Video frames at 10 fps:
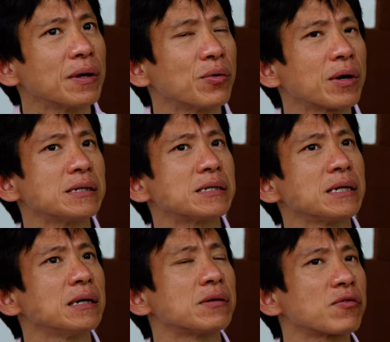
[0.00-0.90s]
you can
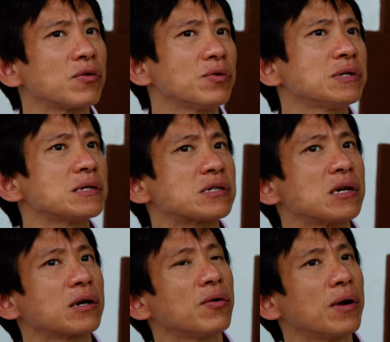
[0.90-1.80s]
see through this
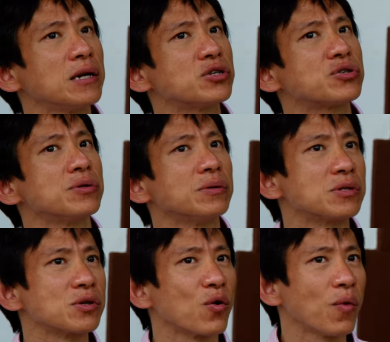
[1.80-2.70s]
circulation,
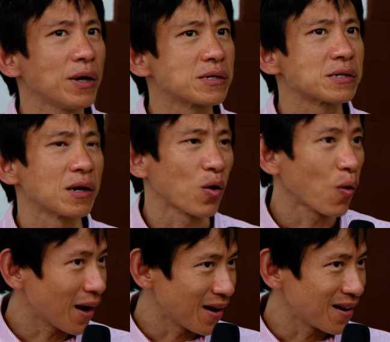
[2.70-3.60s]
so waste
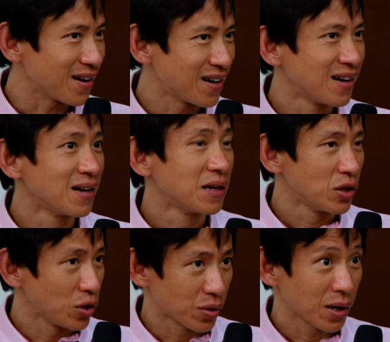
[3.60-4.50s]
acquire
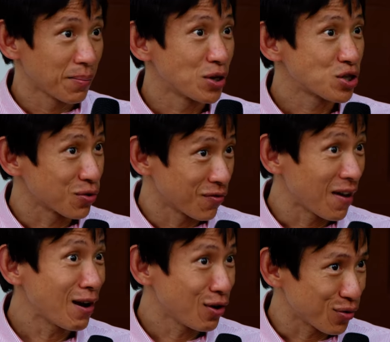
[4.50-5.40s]
new commercial
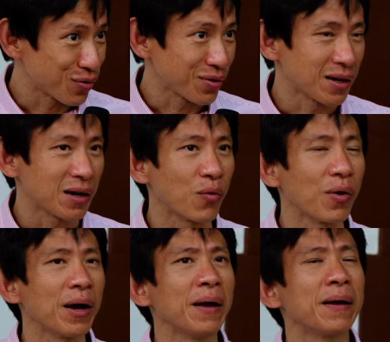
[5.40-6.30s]
value in a
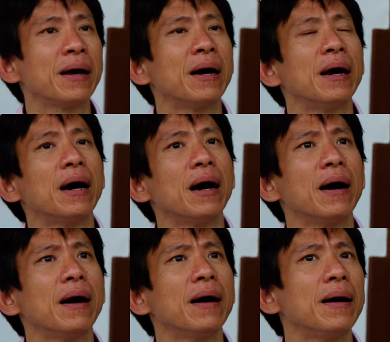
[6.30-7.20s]
way.
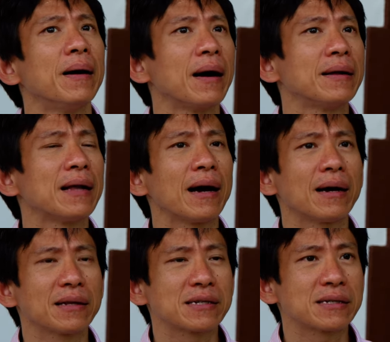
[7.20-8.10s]
Uh, and I
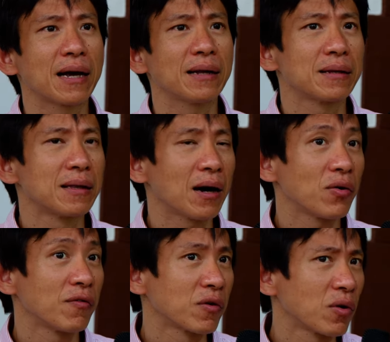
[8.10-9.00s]
understand now,
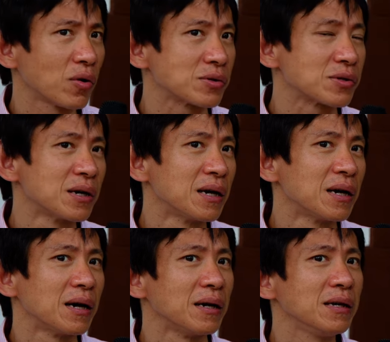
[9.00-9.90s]
of course,
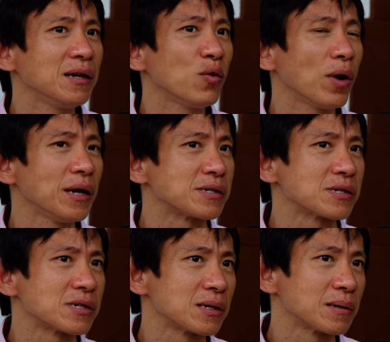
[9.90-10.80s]
uh,
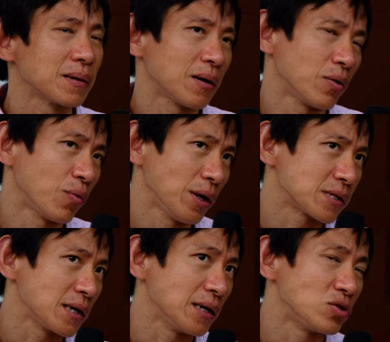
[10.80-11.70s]
e-waste or
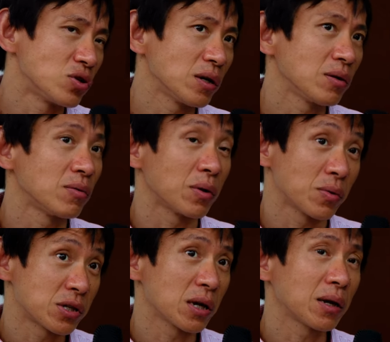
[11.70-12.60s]
waste in general or
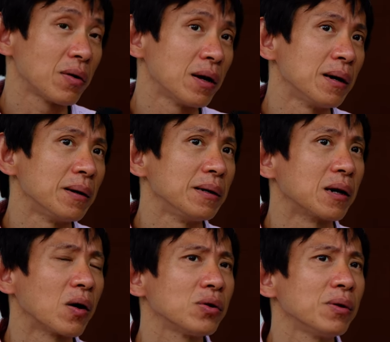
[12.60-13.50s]
circular
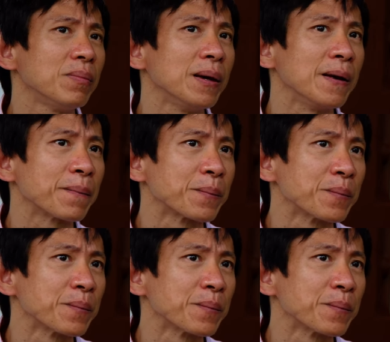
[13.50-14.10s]
economy